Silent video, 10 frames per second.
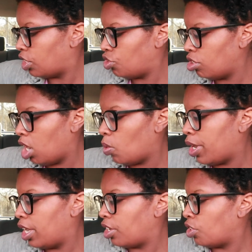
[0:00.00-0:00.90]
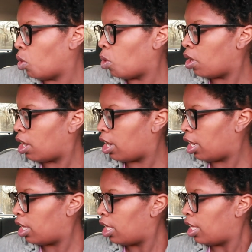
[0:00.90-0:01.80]
said, you know what,
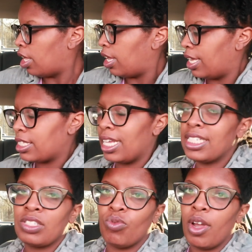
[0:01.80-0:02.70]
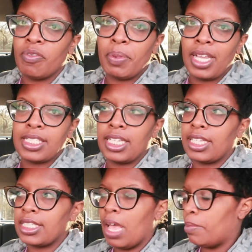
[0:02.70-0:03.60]
your, it's, it's rough being
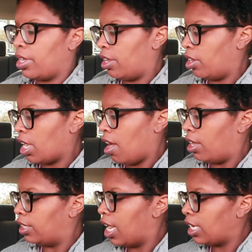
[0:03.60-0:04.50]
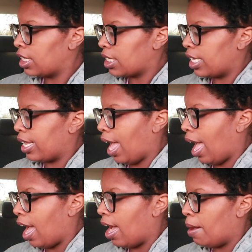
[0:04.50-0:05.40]
sick this time of the year, y'all. And honestly,
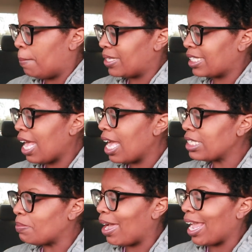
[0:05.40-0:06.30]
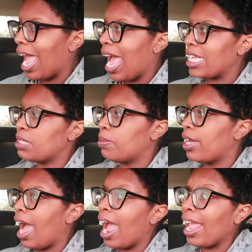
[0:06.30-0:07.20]
um, besides my
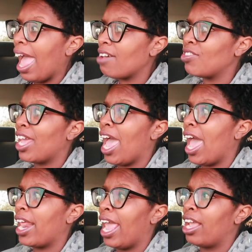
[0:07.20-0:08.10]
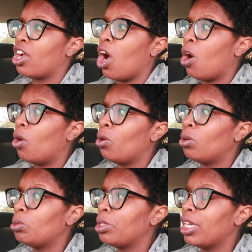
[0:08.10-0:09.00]
asthma, I haven't had a
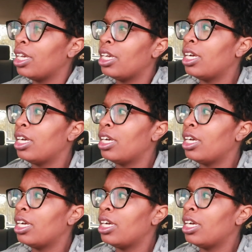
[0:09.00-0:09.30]
cold.